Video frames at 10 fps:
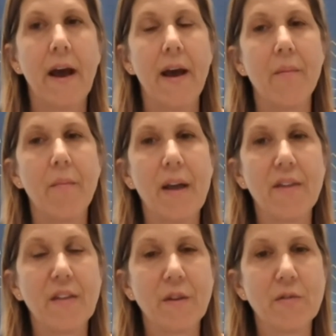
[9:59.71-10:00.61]
um, i
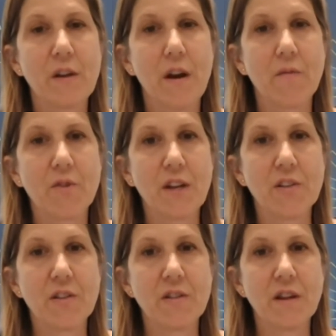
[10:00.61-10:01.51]
think those
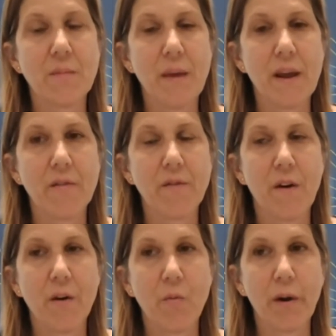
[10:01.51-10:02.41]
conversations can make it
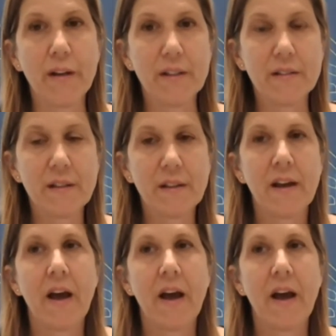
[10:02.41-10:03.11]
very real